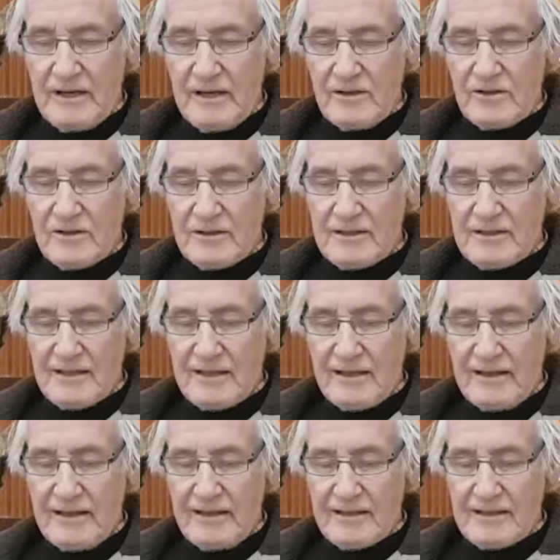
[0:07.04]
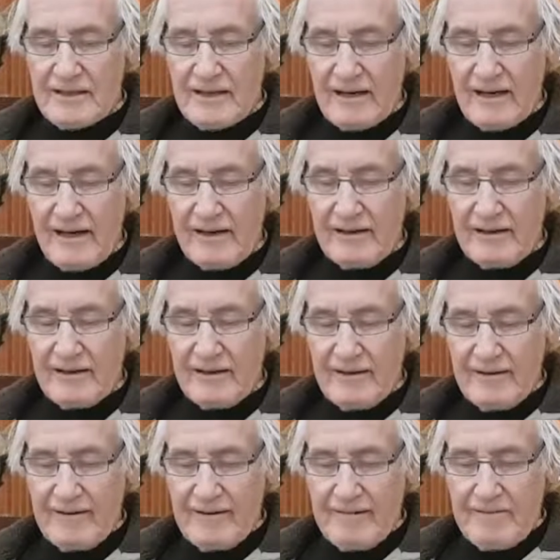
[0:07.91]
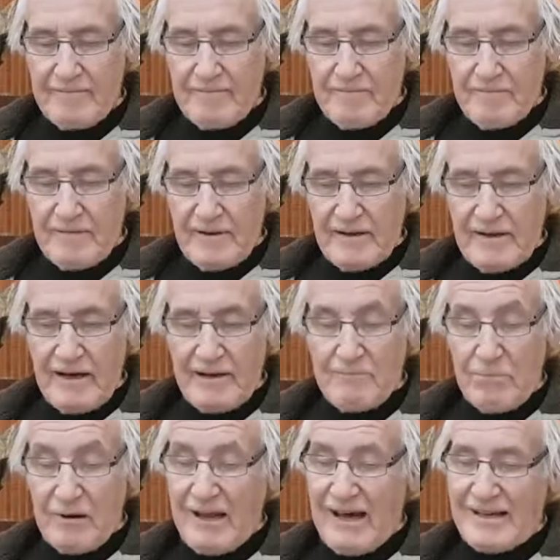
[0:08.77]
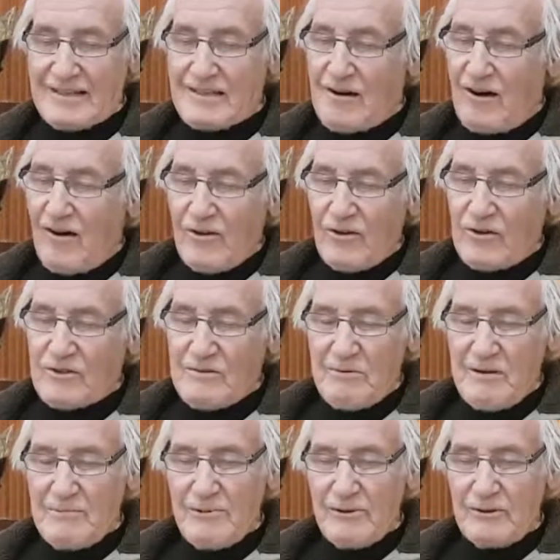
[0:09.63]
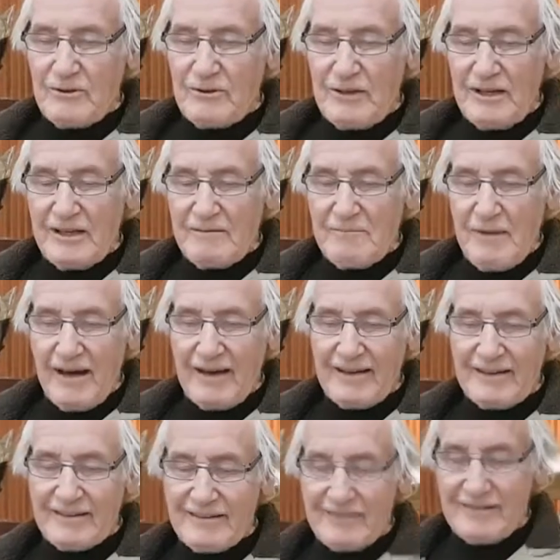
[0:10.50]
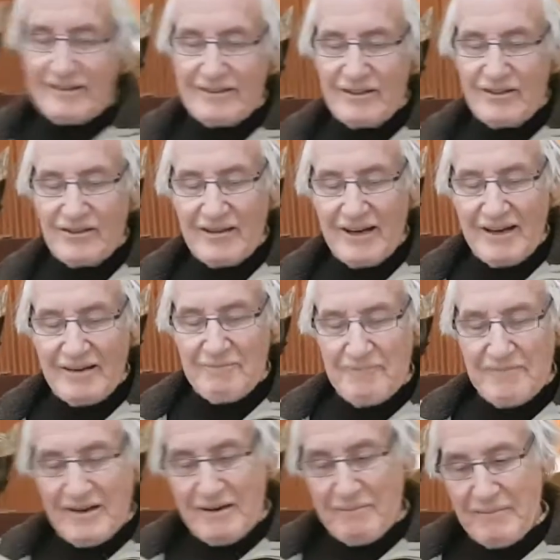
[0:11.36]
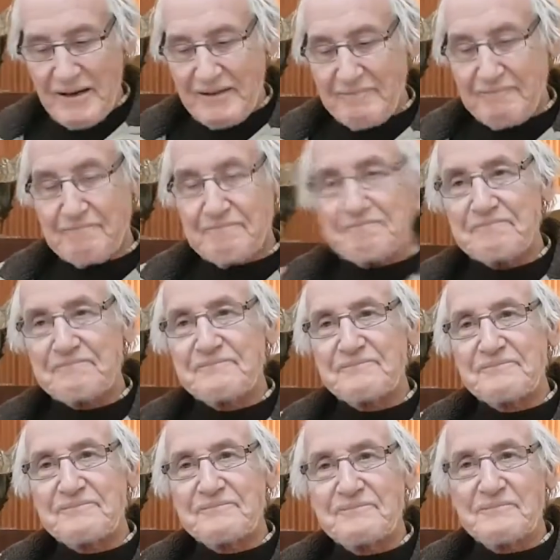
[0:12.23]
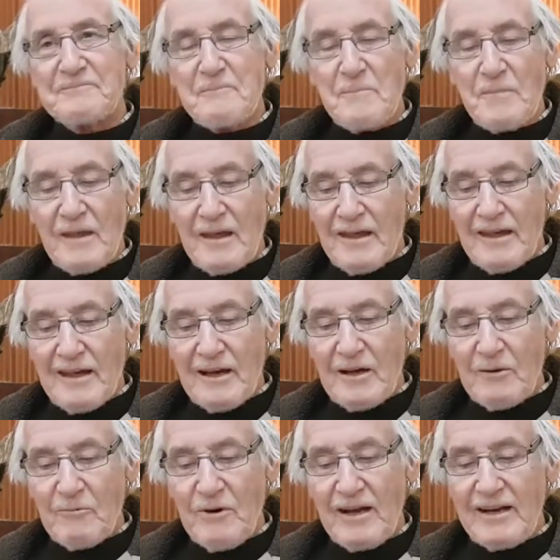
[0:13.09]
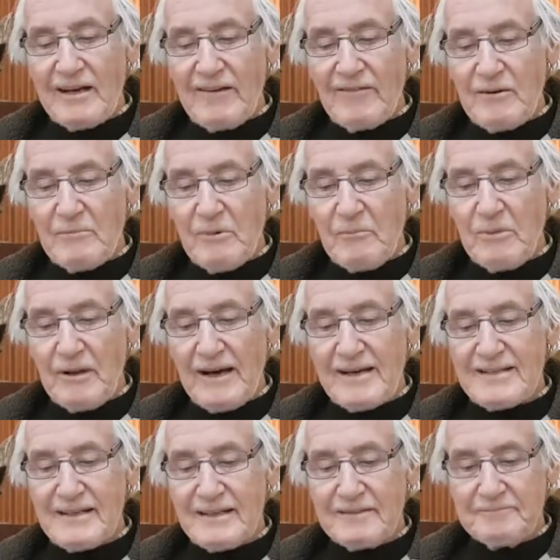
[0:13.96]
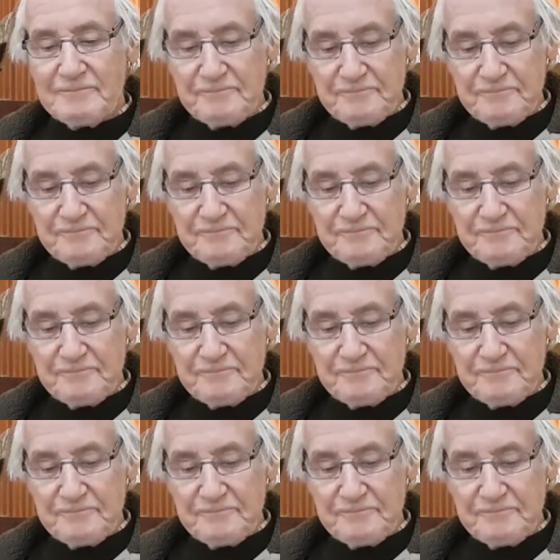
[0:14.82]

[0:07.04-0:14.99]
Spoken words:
Teach us and lead us tonight. And bless all those people who didn't make it. In your name, amen. Pray to give them a blessing.